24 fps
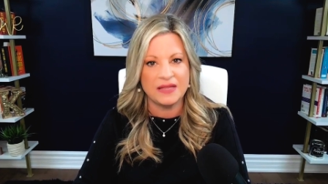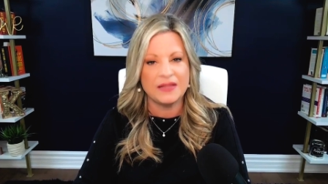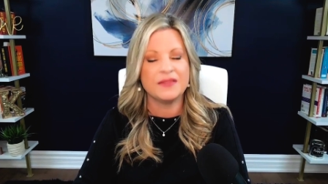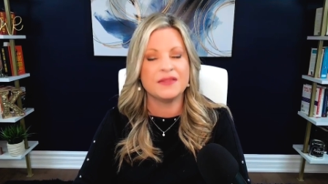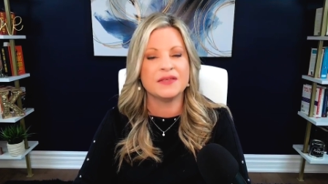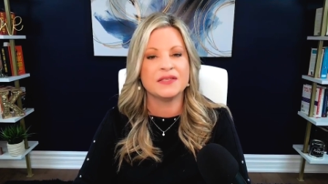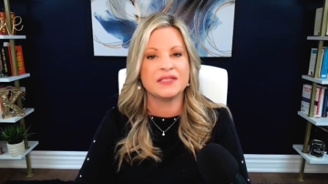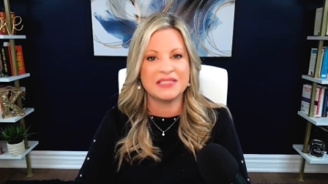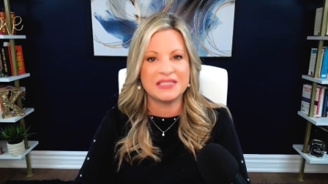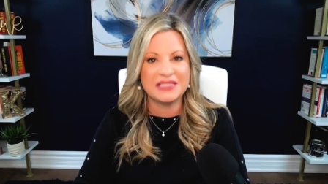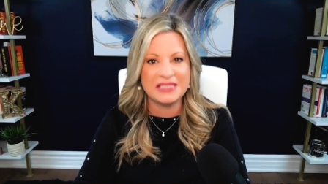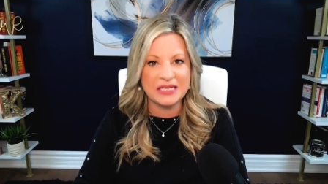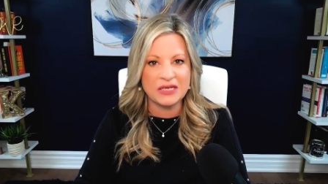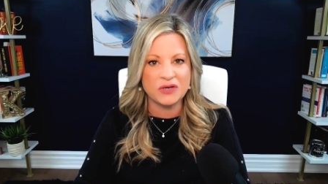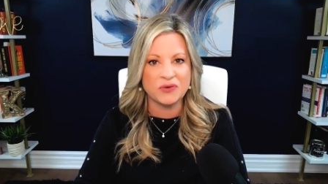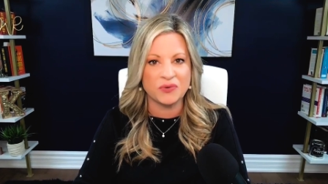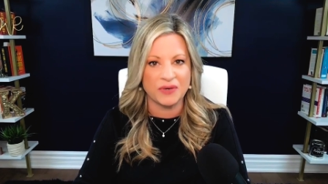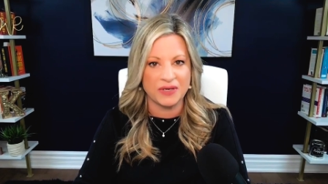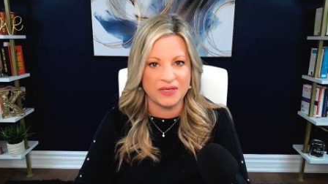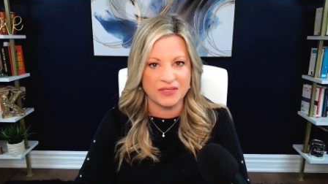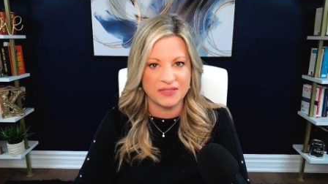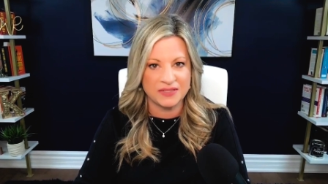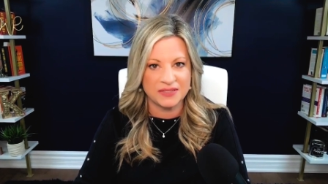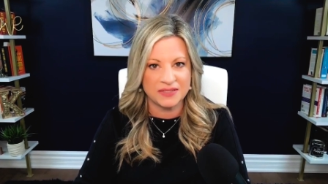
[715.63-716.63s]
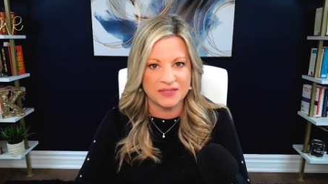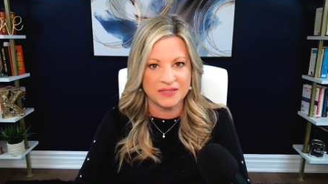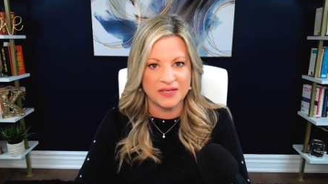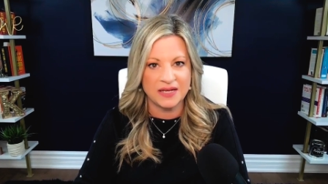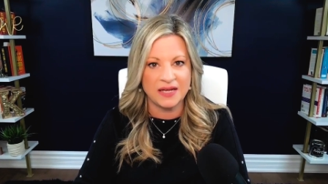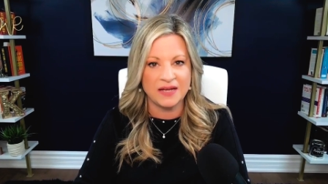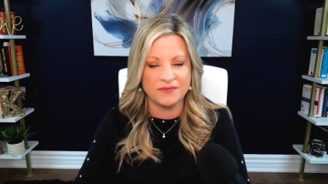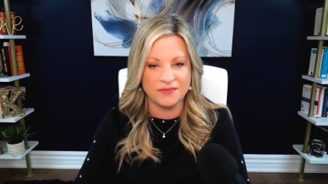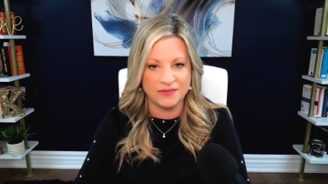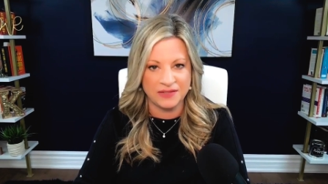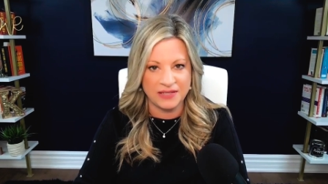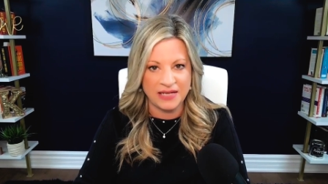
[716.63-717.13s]
the secret
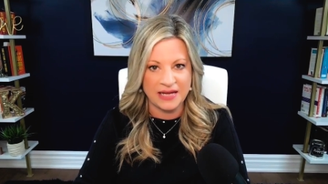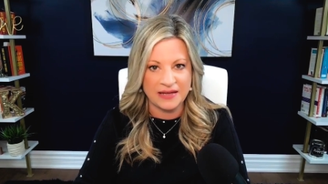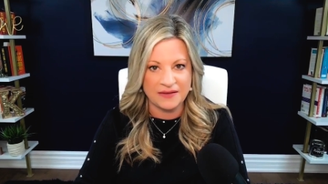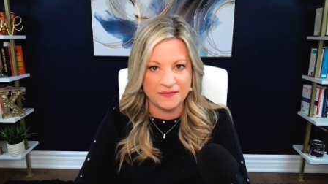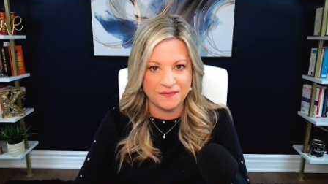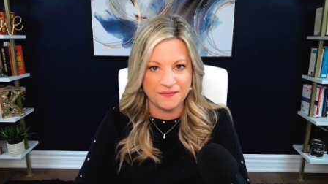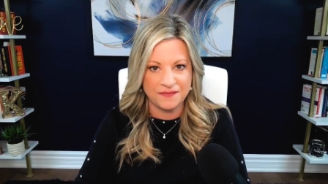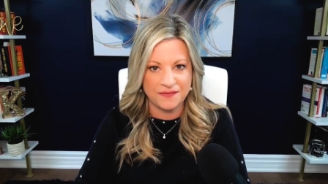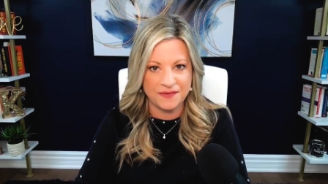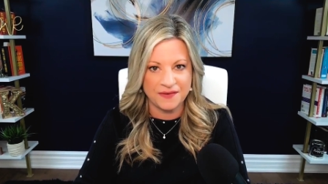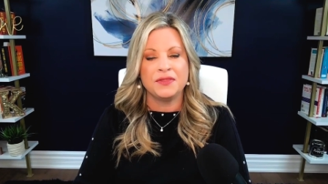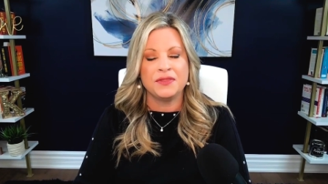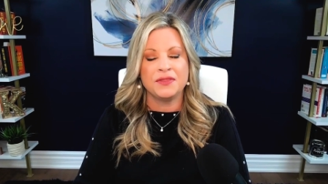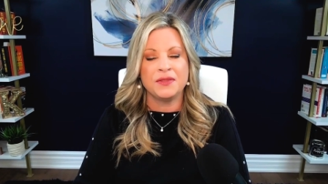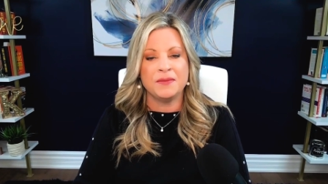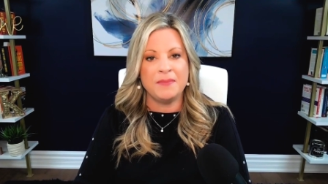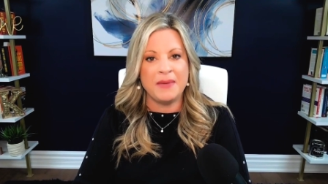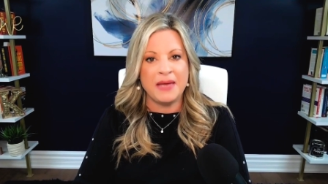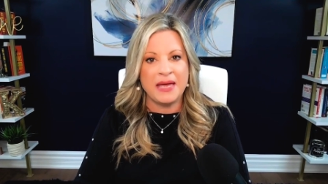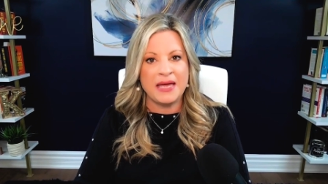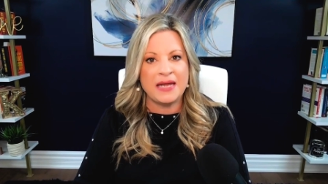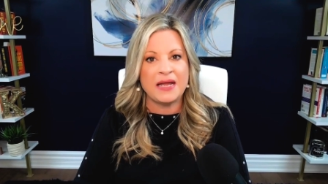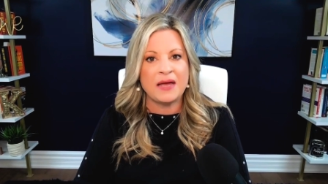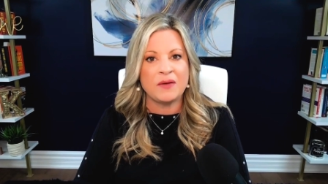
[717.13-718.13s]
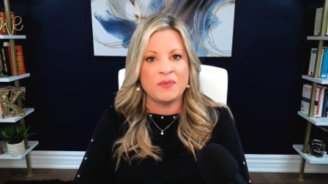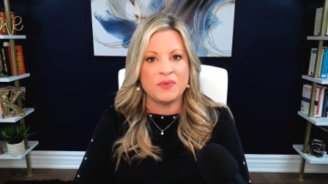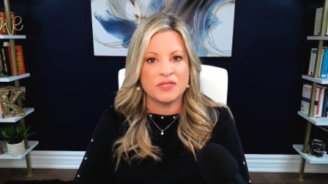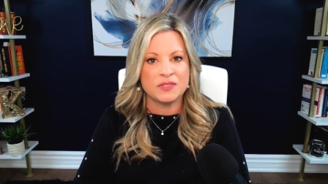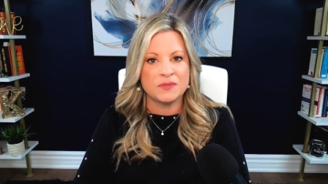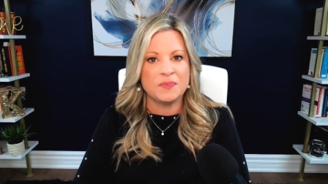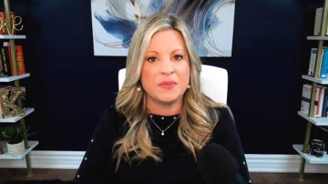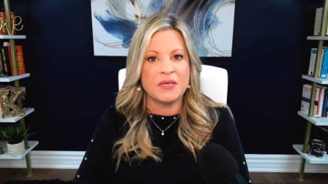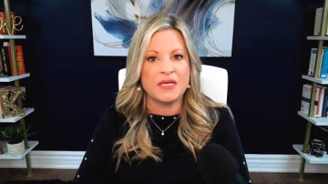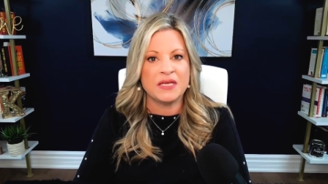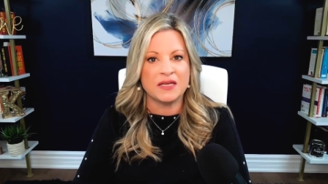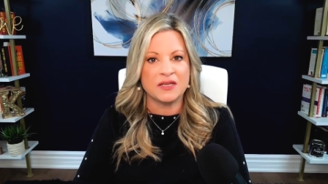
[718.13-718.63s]
of life the man i was
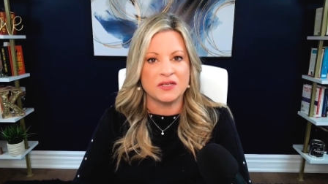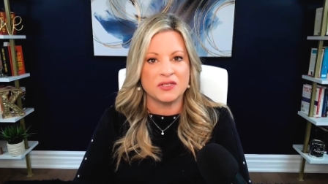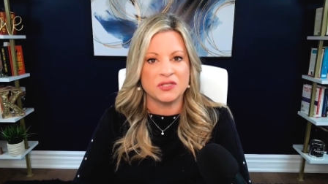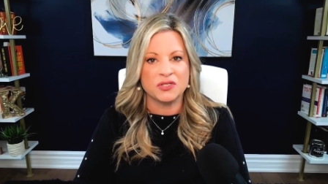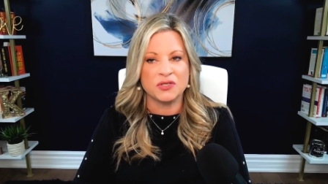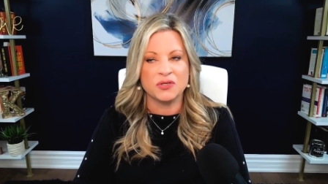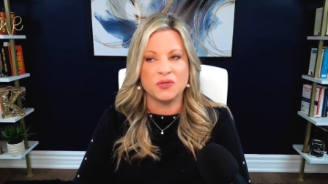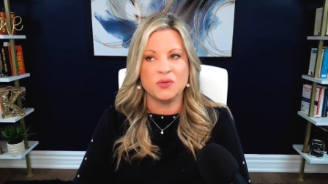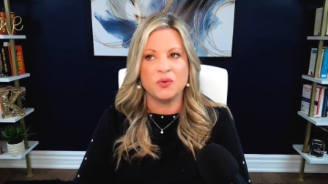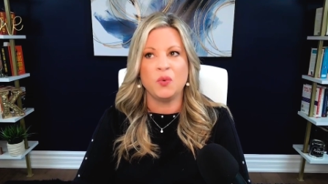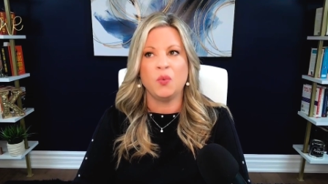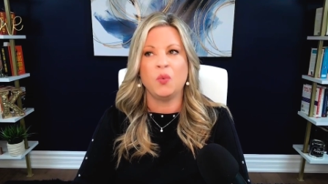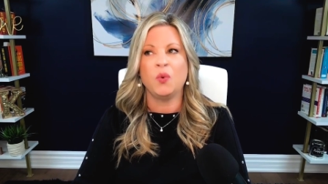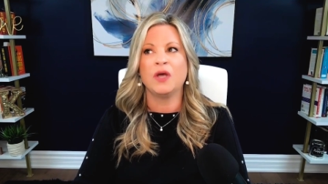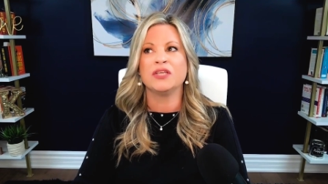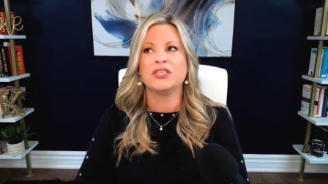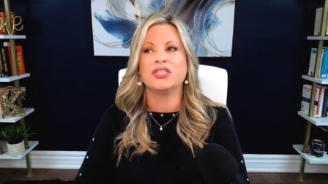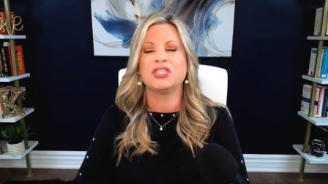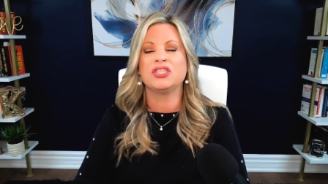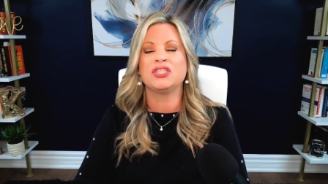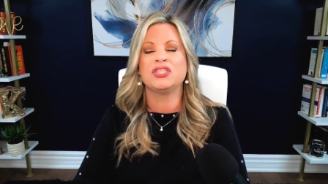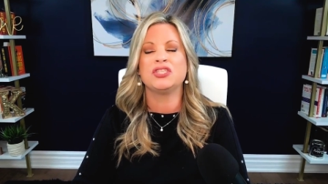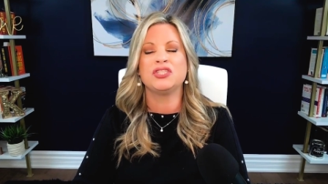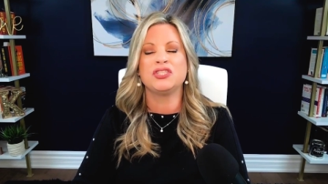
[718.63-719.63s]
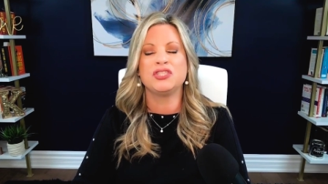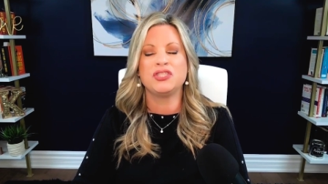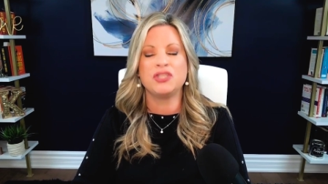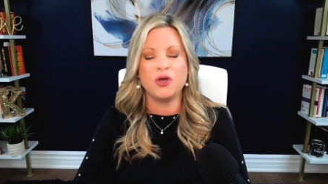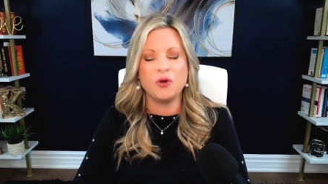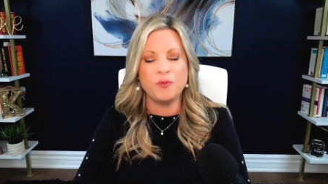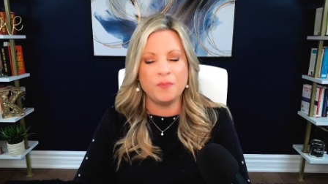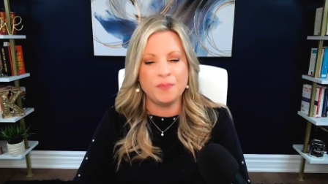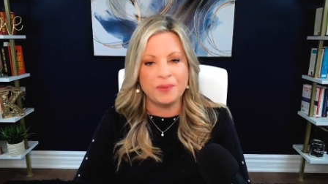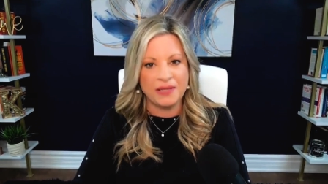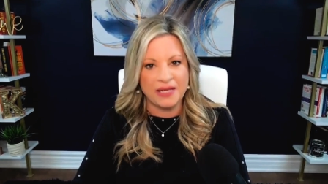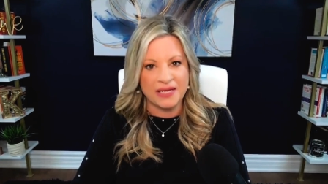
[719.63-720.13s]
speaking to was
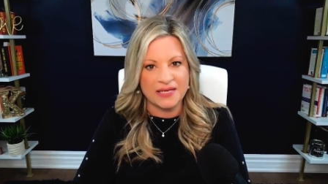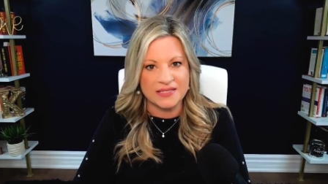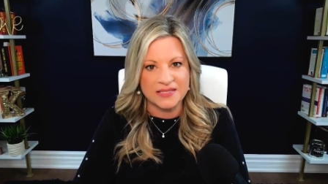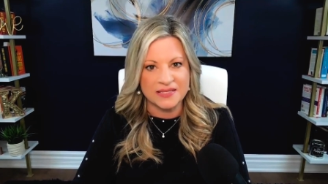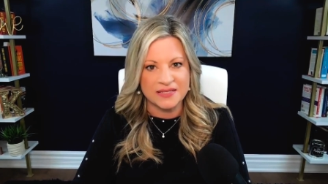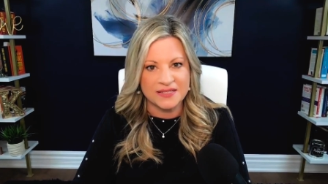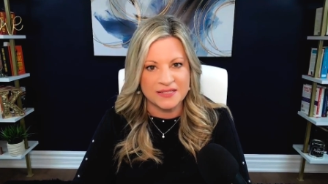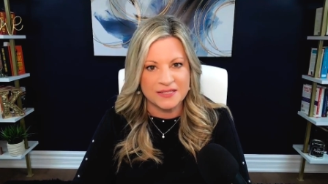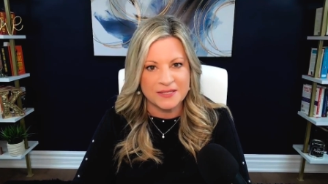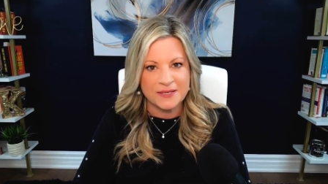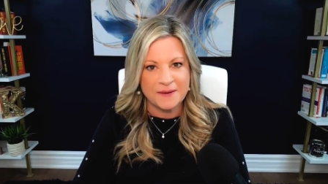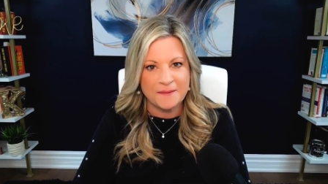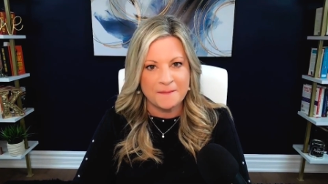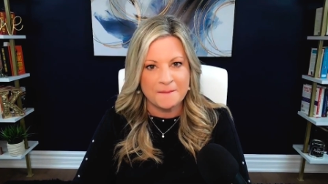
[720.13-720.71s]
so pleasant